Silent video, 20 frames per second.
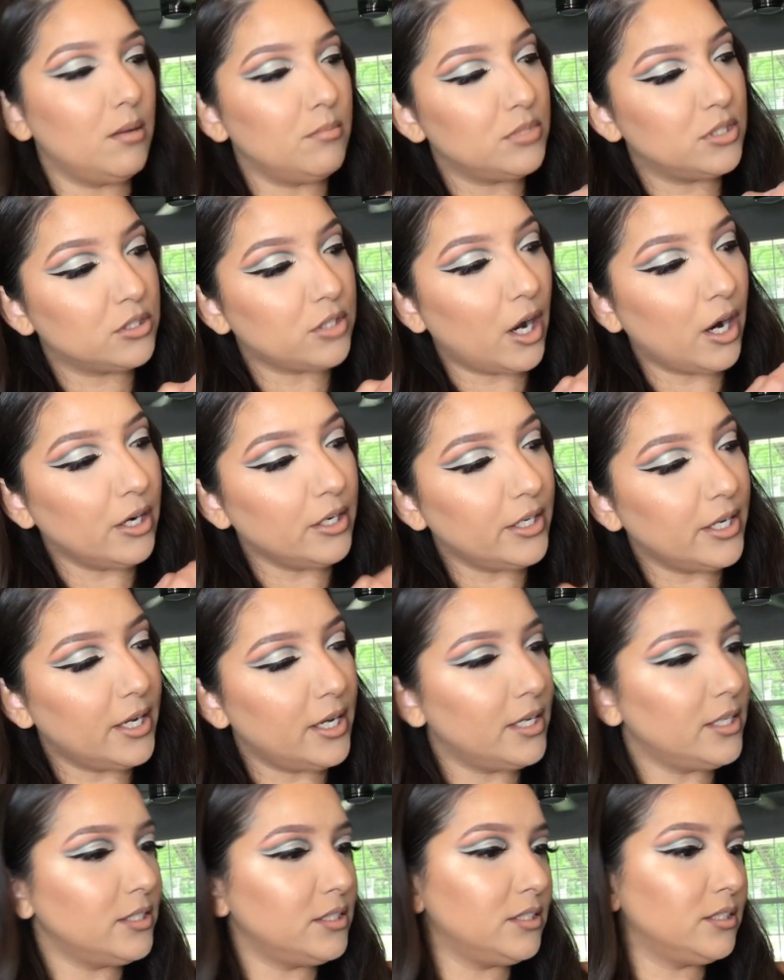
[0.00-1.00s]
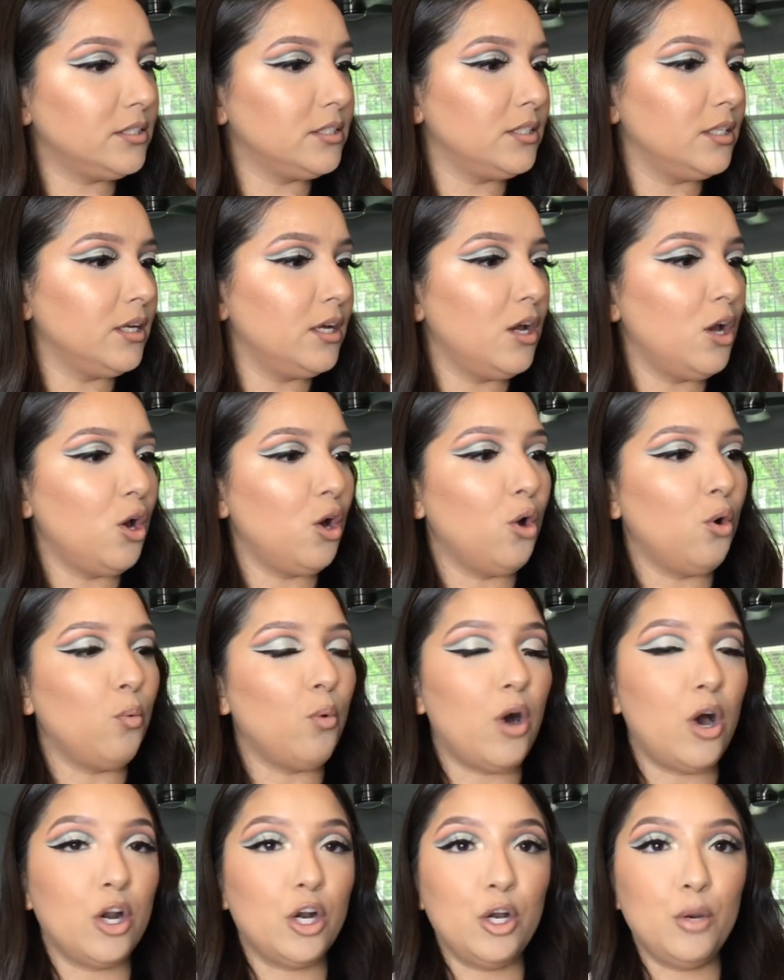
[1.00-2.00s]
Stardust,
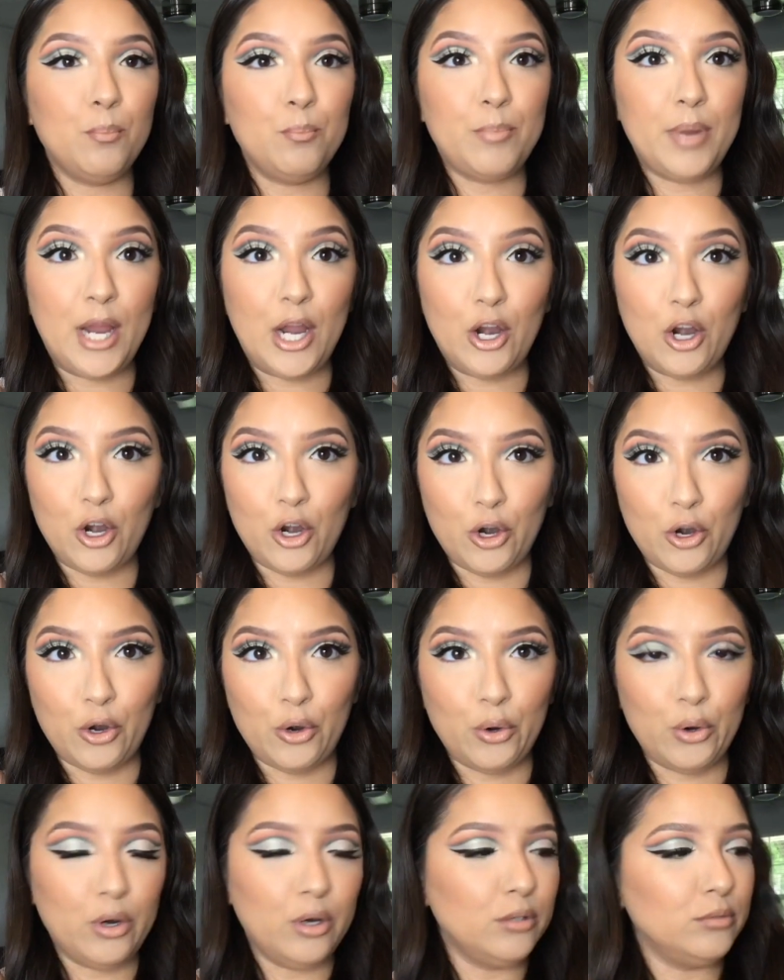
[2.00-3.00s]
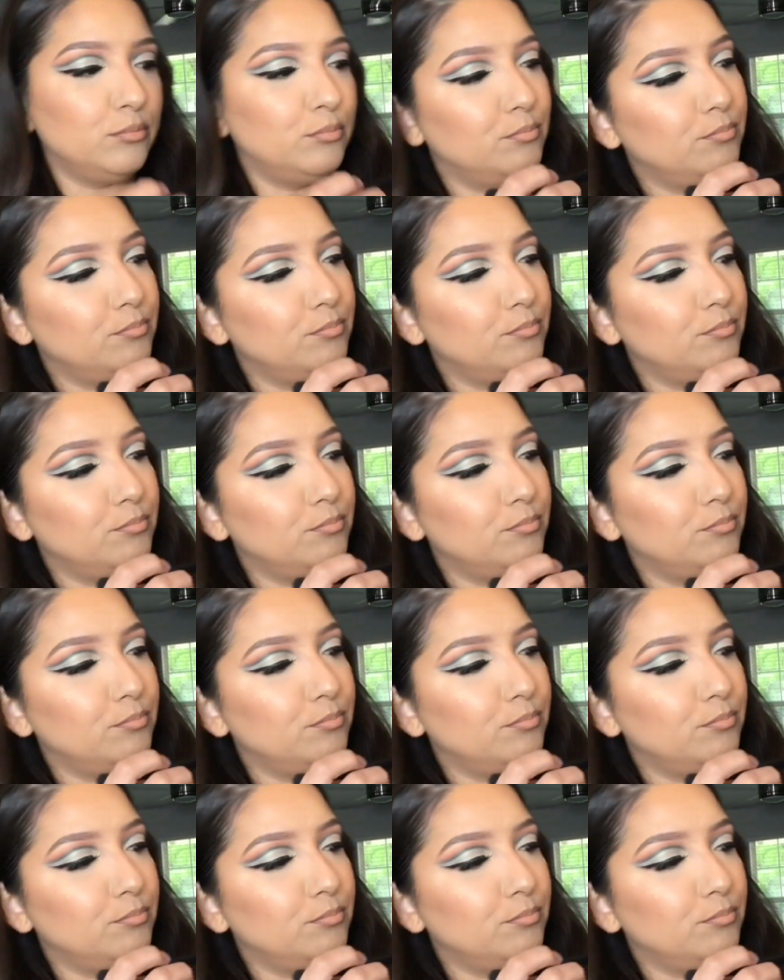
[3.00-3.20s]
Waterbearer,